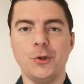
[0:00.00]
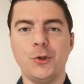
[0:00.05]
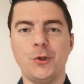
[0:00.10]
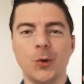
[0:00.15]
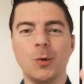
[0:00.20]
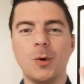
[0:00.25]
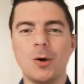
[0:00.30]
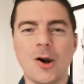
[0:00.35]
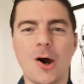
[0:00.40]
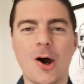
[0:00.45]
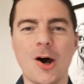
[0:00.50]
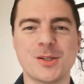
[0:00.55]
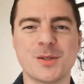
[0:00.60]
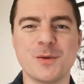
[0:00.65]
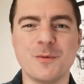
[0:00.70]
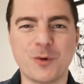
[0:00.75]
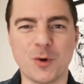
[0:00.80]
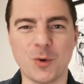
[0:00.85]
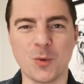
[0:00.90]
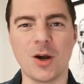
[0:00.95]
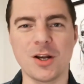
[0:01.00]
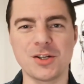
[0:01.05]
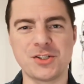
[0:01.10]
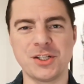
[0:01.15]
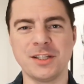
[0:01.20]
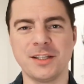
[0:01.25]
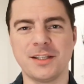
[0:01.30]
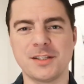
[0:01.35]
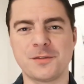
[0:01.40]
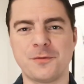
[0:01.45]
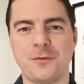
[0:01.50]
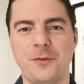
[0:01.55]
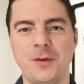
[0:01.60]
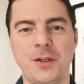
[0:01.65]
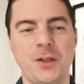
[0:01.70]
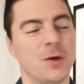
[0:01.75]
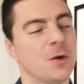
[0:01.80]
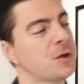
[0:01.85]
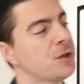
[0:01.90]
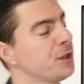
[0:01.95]
You are awesome for watching this
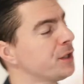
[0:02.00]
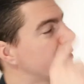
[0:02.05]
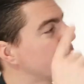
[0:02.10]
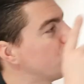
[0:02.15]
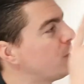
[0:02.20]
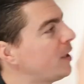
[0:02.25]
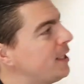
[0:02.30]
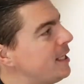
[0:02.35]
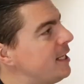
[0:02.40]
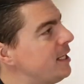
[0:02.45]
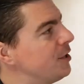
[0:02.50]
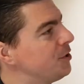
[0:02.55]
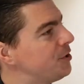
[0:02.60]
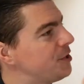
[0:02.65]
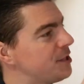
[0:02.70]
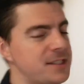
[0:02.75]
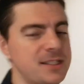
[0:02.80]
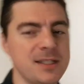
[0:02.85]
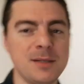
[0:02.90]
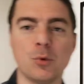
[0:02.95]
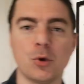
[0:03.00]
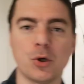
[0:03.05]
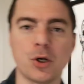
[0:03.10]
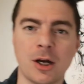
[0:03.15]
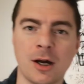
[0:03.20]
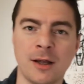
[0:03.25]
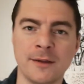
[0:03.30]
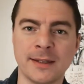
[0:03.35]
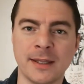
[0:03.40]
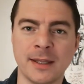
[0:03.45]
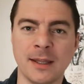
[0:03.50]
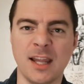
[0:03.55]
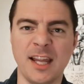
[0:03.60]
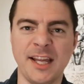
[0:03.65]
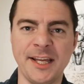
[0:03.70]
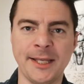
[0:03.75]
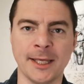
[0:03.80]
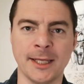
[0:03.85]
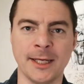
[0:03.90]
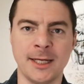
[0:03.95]
video. Click right here to see more content
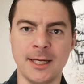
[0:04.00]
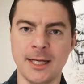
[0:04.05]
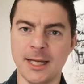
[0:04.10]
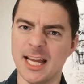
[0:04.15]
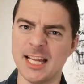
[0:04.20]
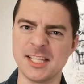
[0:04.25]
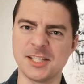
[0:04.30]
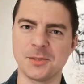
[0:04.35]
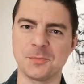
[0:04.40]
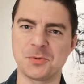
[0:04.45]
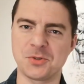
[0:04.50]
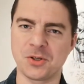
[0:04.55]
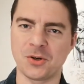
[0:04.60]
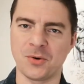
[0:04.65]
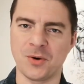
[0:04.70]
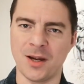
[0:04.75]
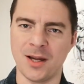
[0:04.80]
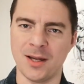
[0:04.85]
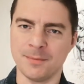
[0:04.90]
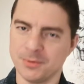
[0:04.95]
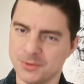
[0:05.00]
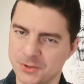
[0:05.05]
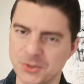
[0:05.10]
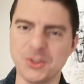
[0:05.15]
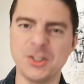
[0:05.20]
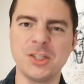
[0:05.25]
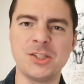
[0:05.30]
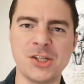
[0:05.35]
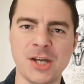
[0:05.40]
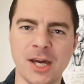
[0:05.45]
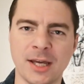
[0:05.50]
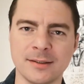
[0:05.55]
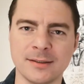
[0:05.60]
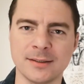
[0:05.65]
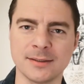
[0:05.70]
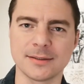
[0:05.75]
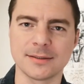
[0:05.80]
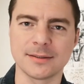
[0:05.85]
like it and subscribe to the channel.